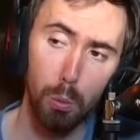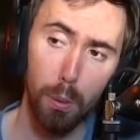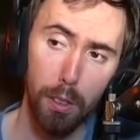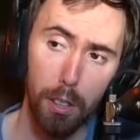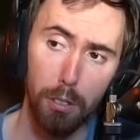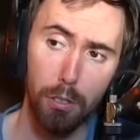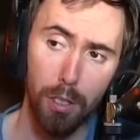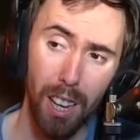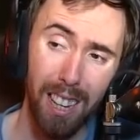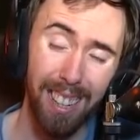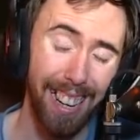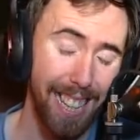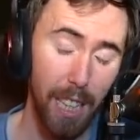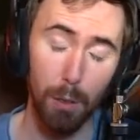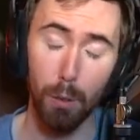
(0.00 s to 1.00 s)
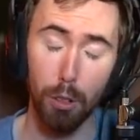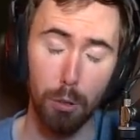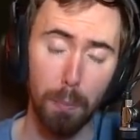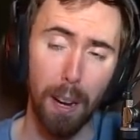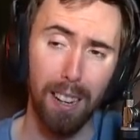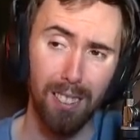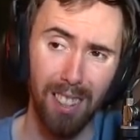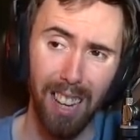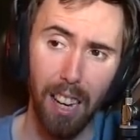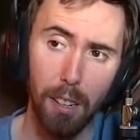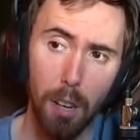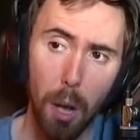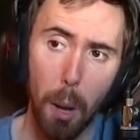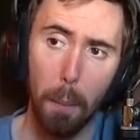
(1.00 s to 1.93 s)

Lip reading: with this set, and I can respect that,